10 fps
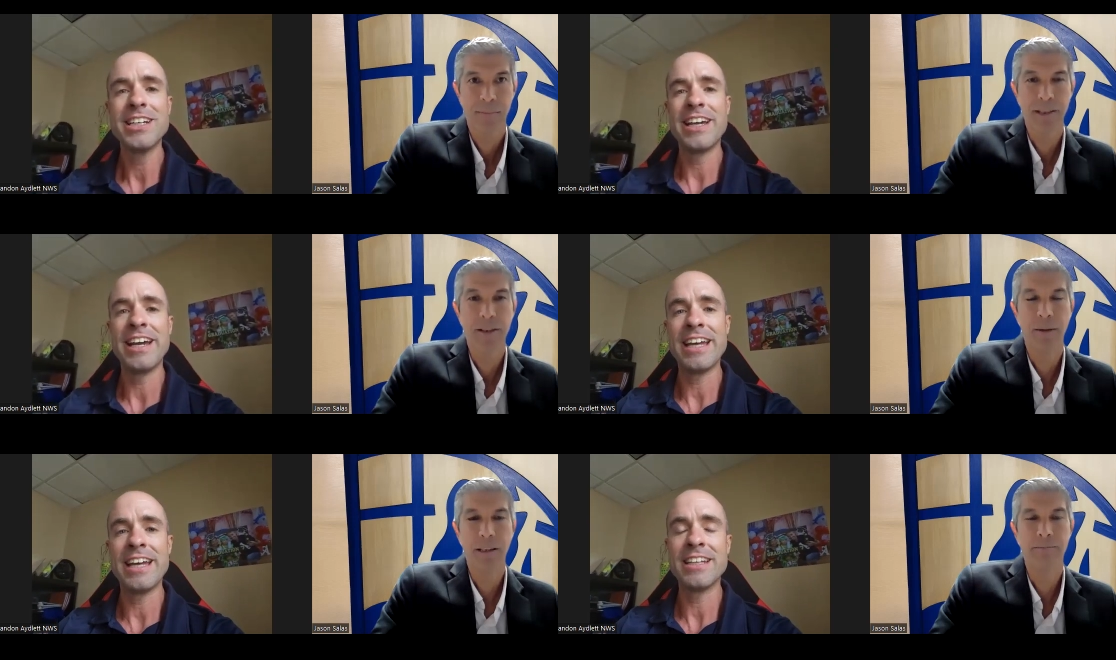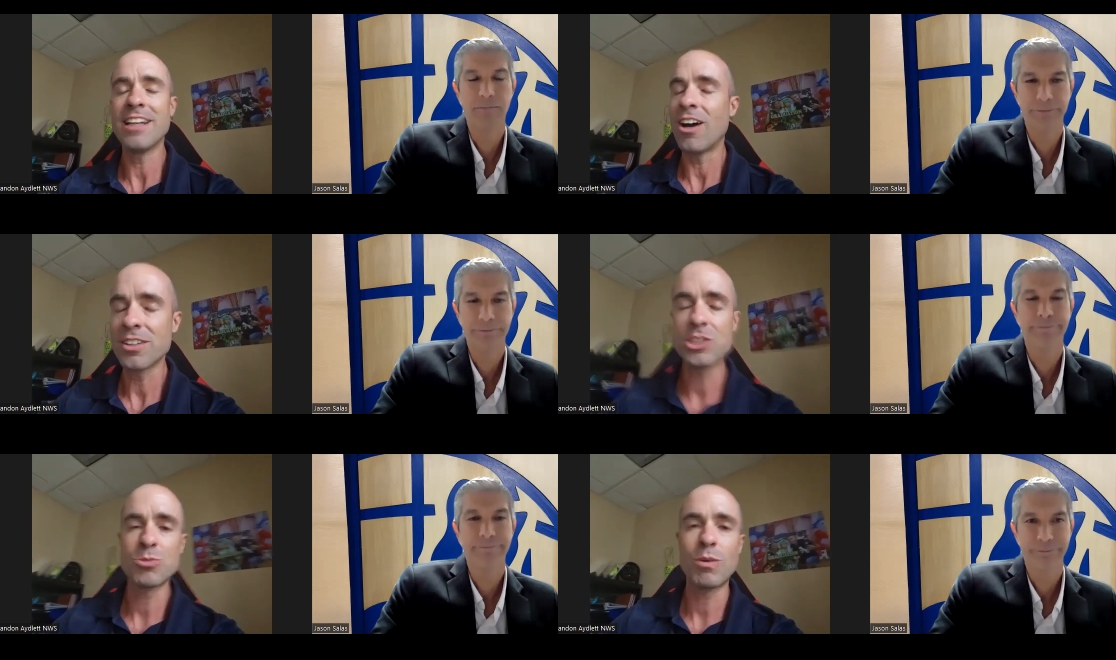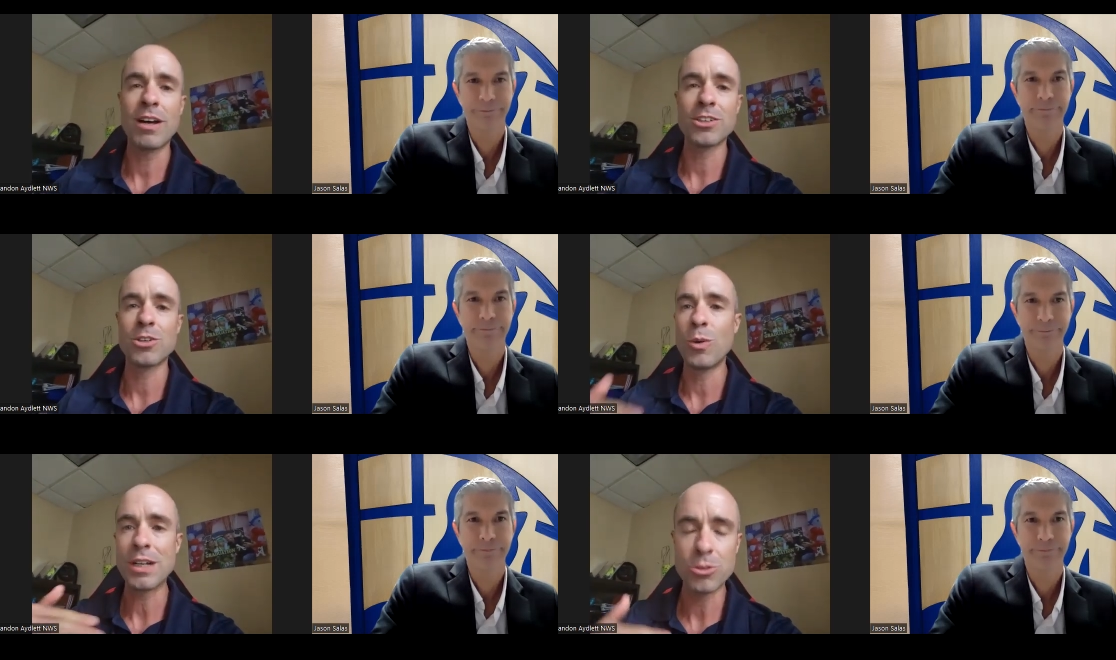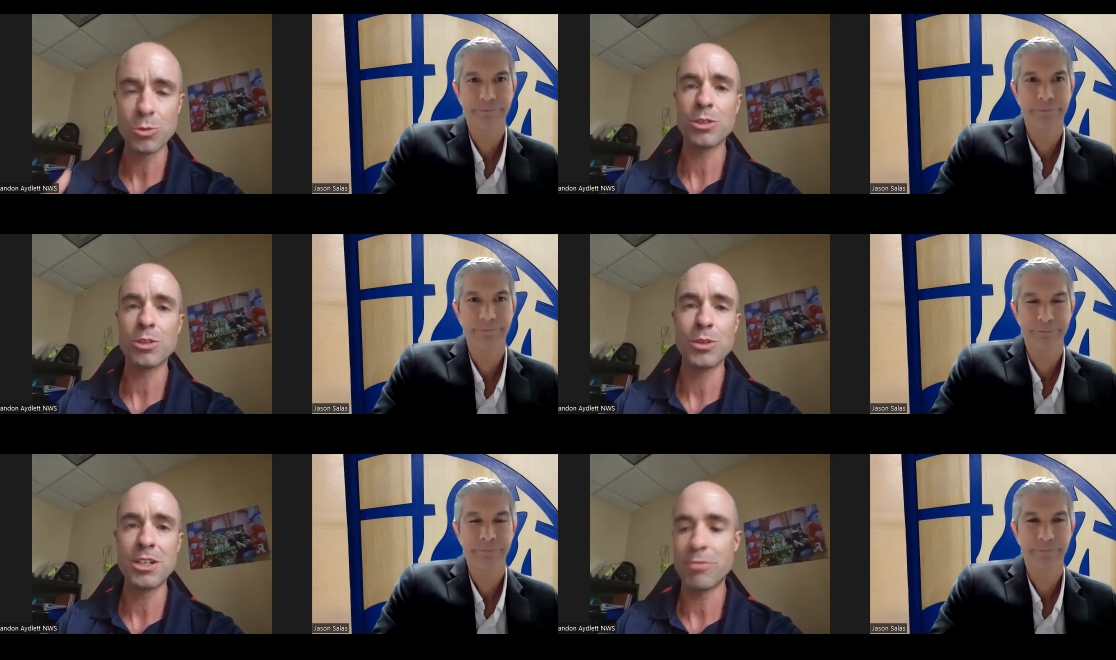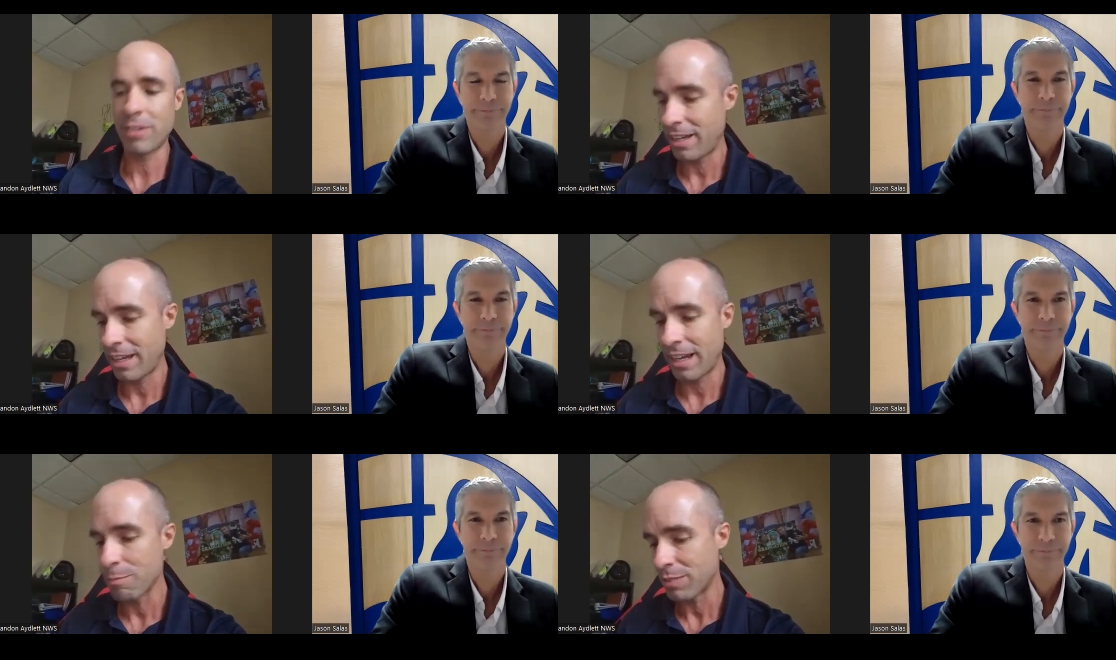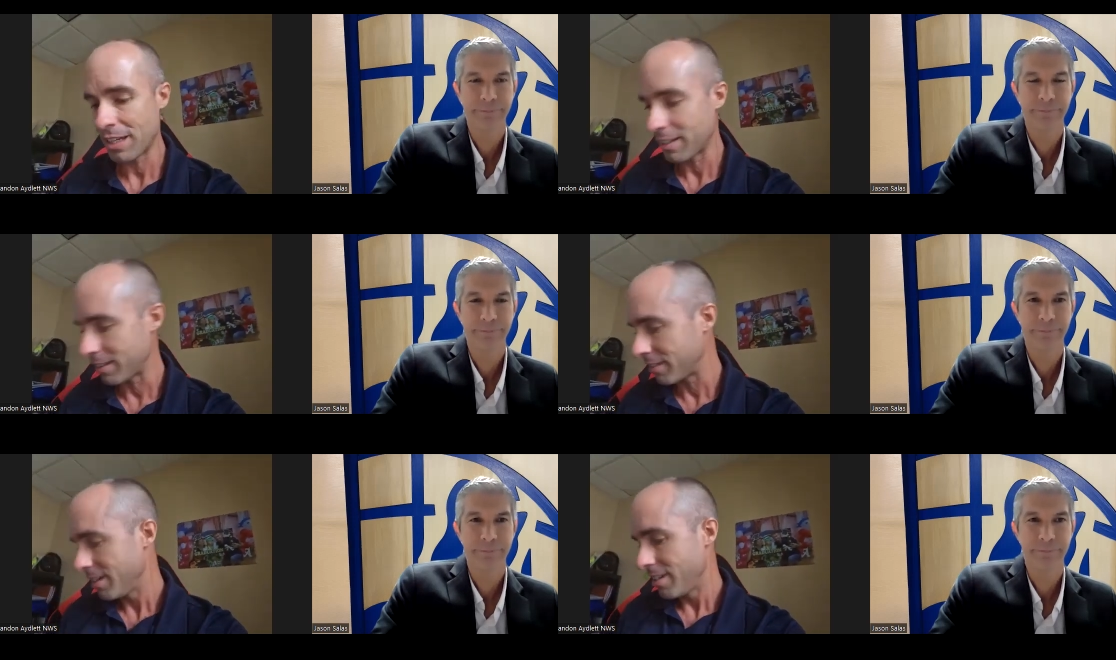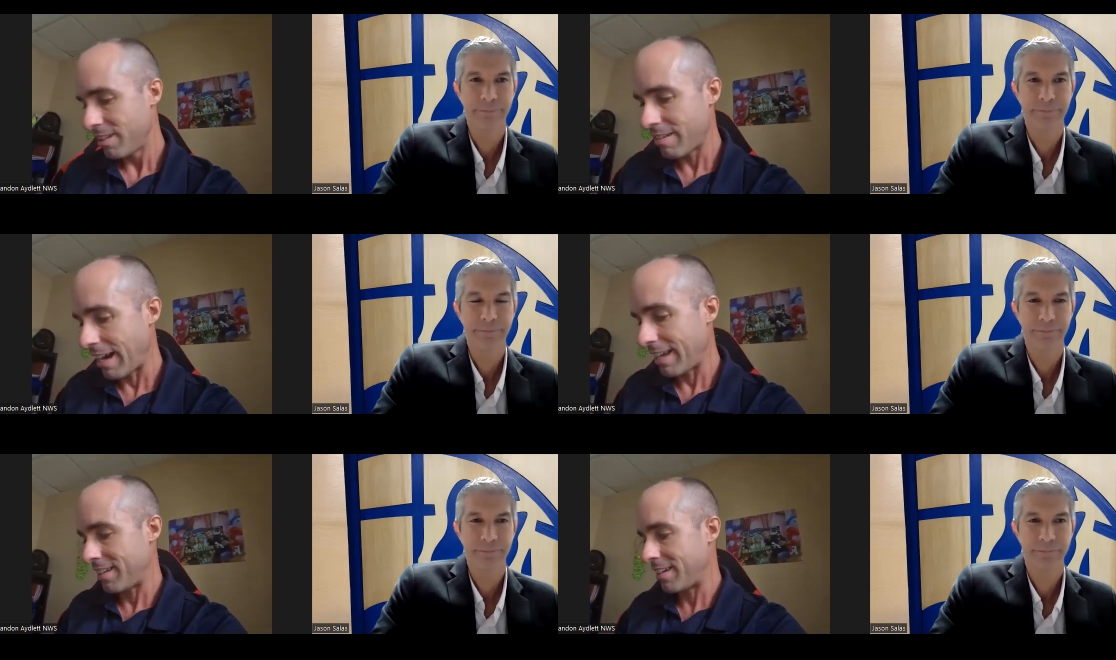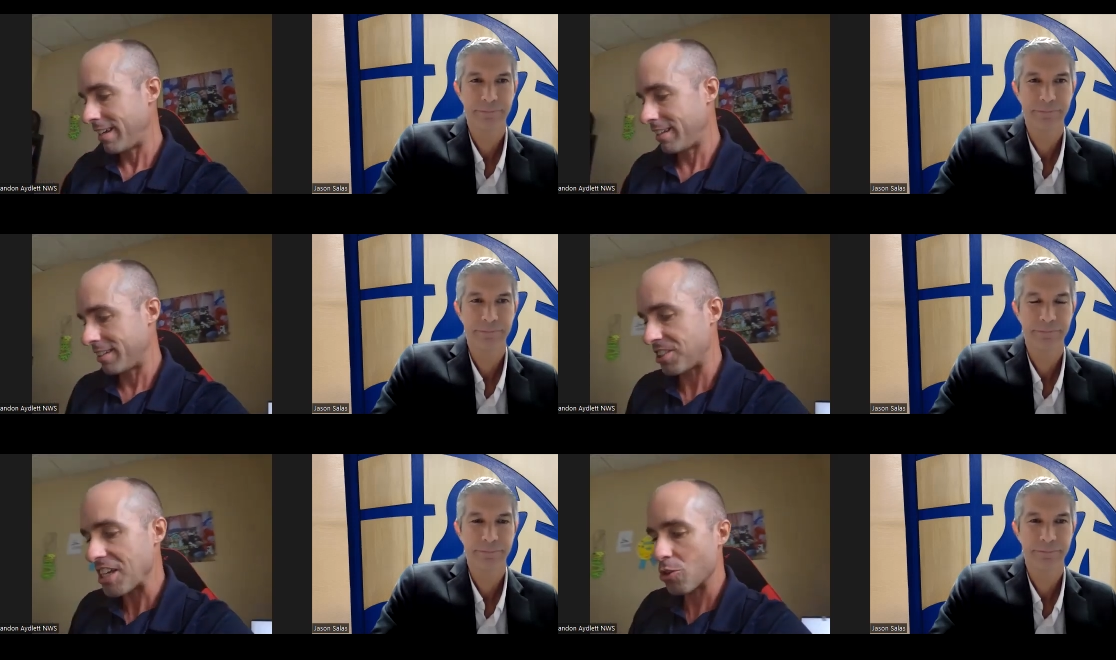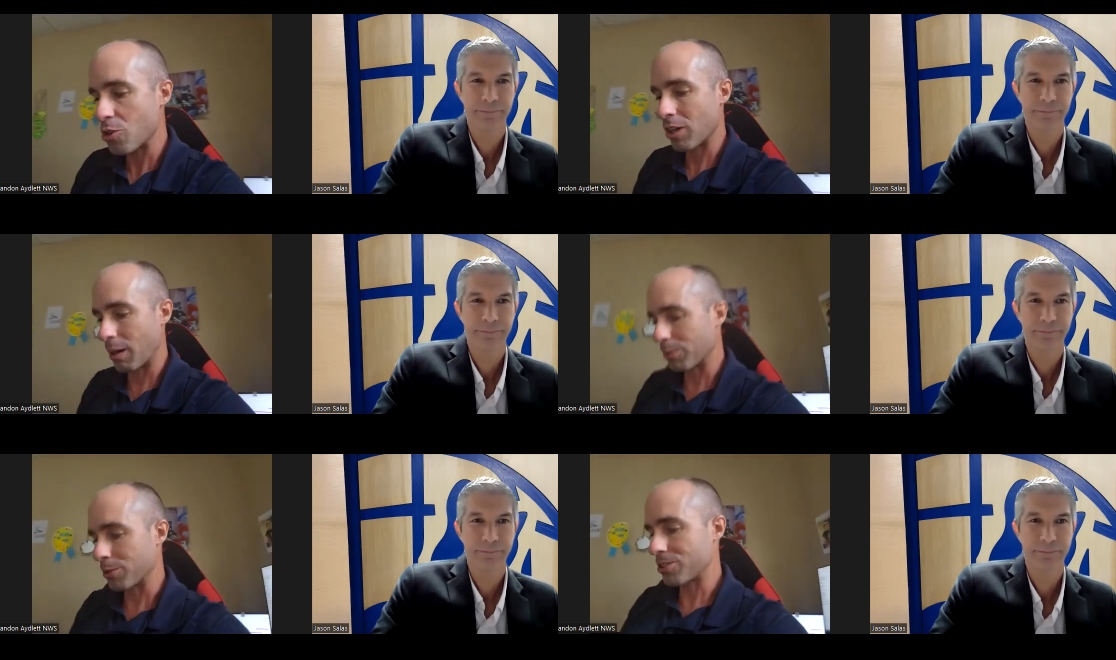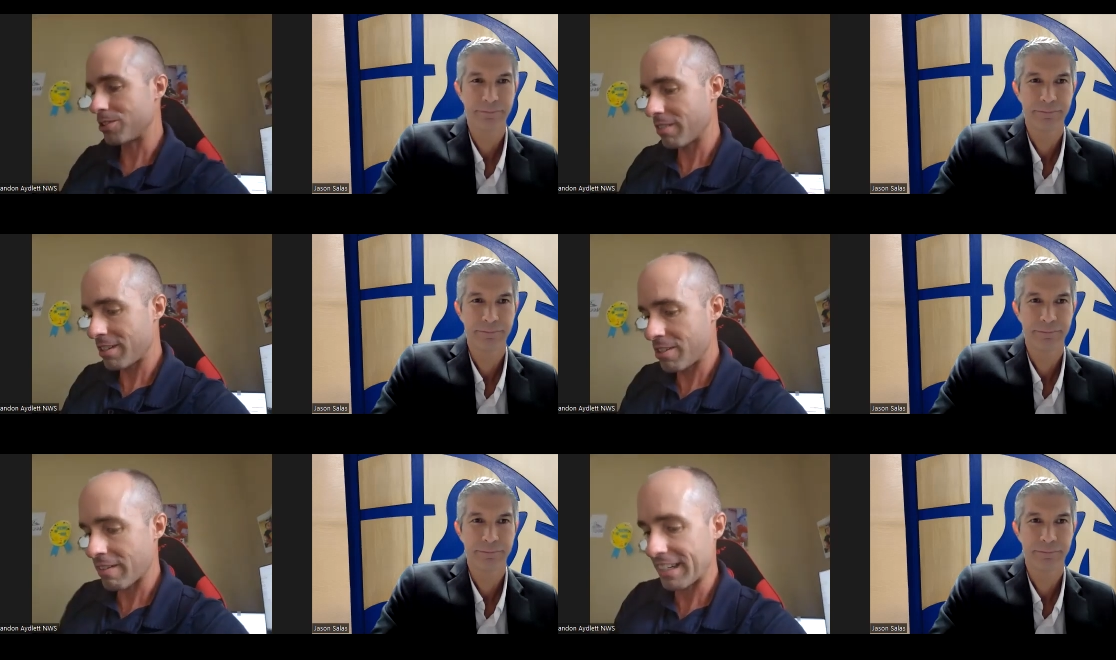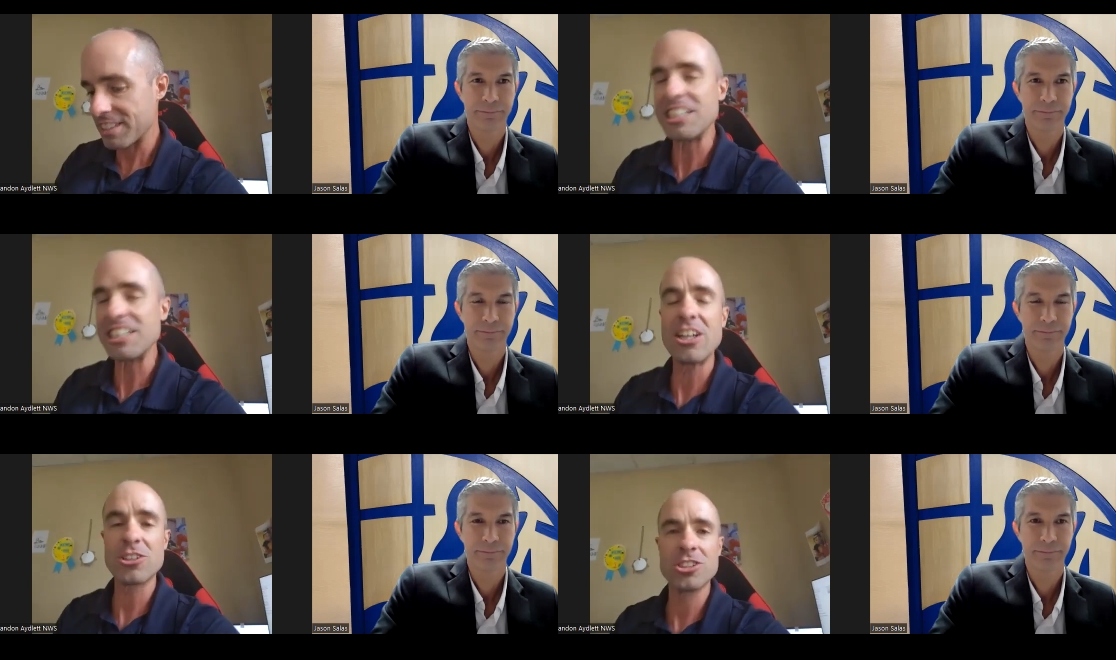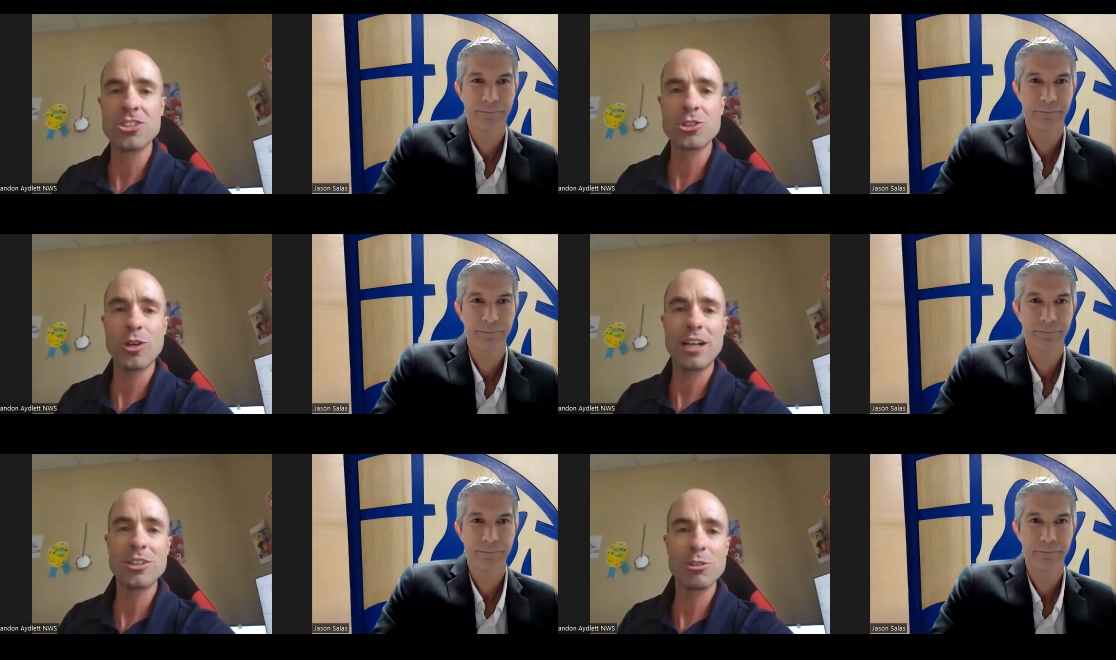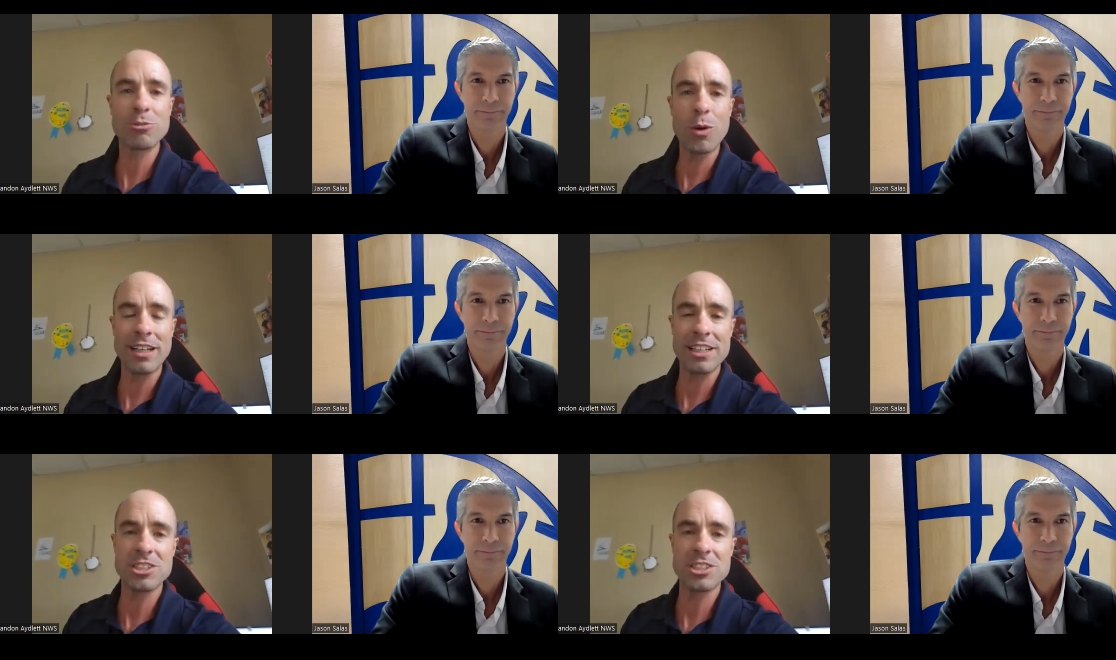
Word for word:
Speaker 1: But and, and then all this while they're going through the reef, and, and I'm thinking you got the uh, the sea cucumbers, you you got the sea urchins. You're trying to avoid not